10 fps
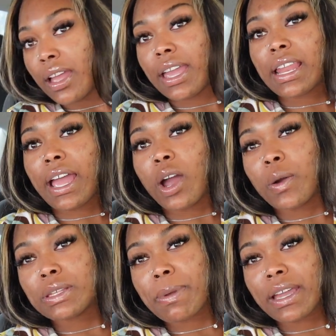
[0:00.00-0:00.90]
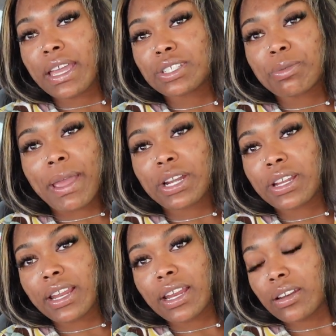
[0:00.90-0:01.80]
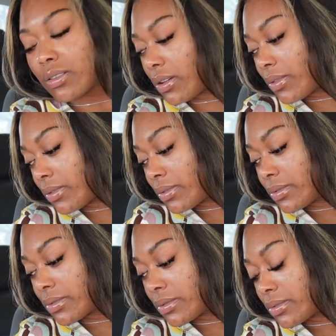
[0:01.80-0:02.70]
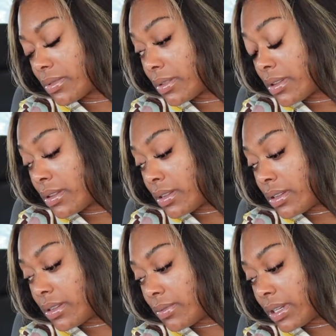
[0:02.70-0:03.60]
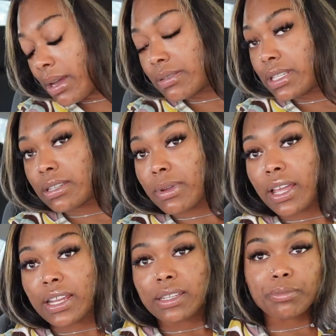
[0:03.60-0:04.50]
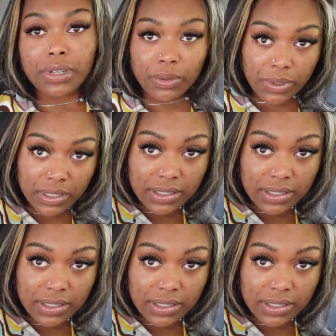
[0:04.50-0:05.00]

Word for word: And I always pack an extra battery, and I don't know what I was thinking about. I didn't bring one.